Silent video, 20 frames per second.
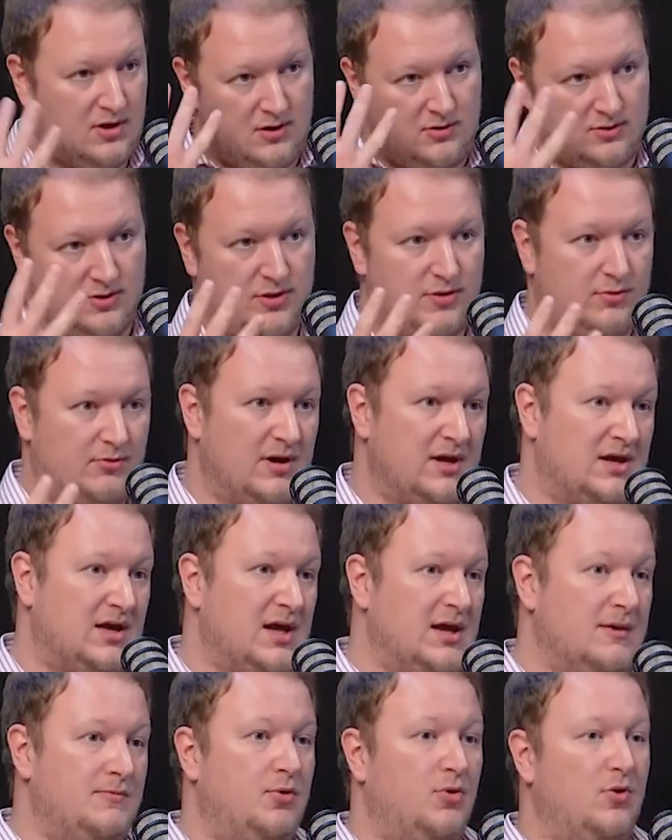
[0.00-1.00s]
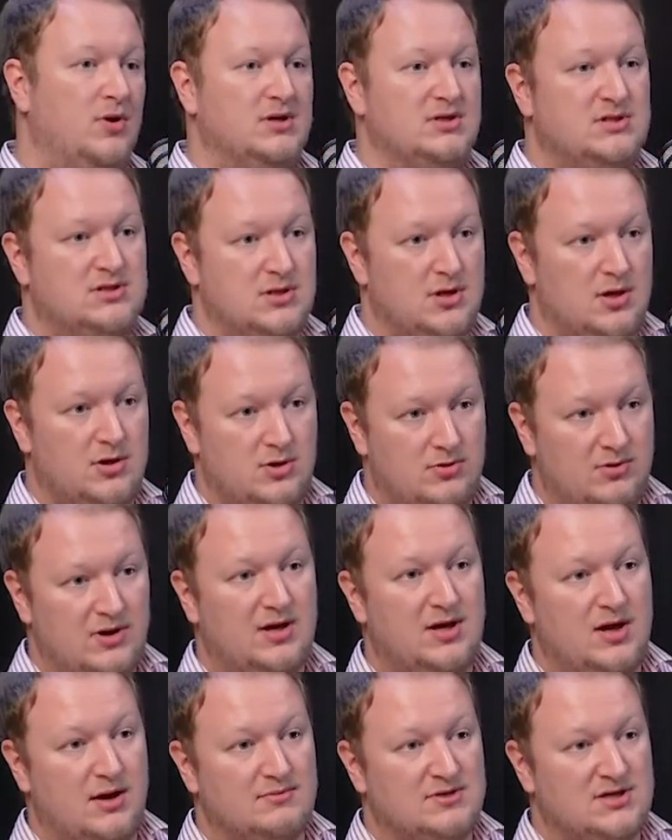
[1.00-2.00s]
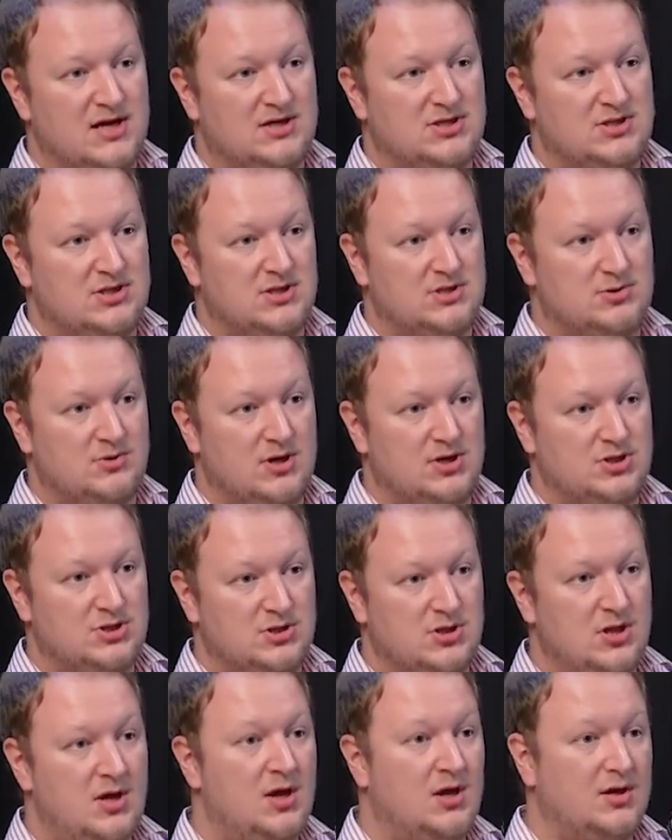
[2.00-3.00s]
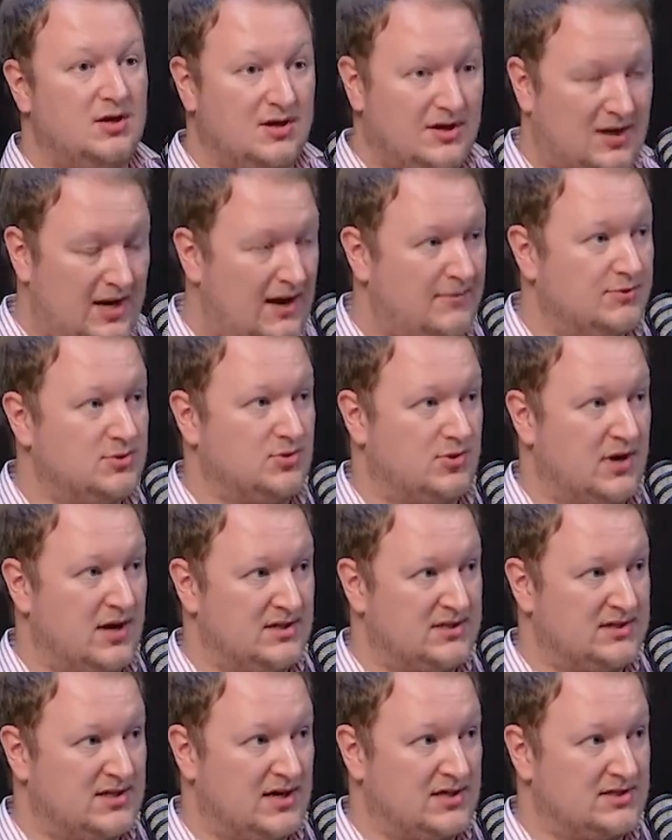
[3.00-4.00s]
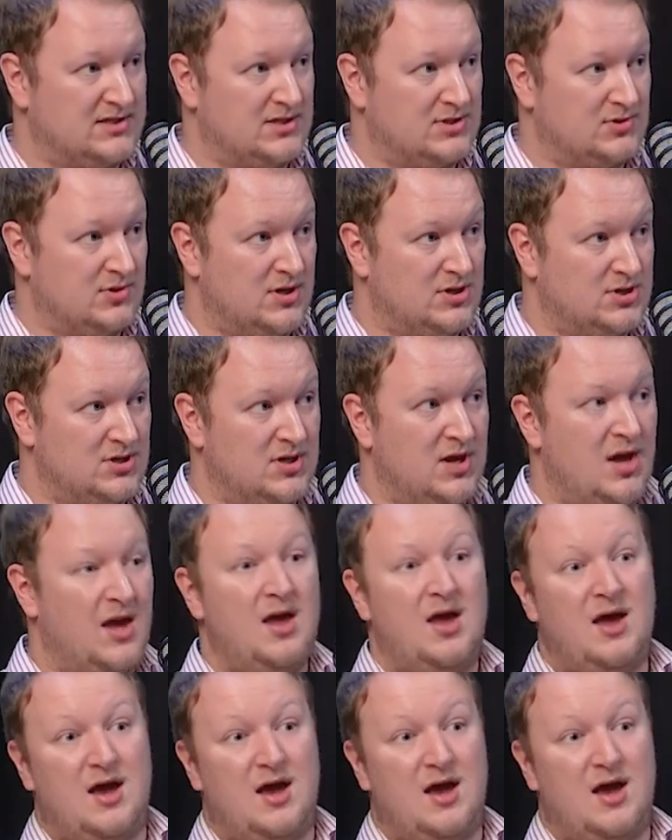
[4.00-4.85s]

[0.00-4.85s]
you know, the three key points, you know, your income tax situation, your capital gains tax situation,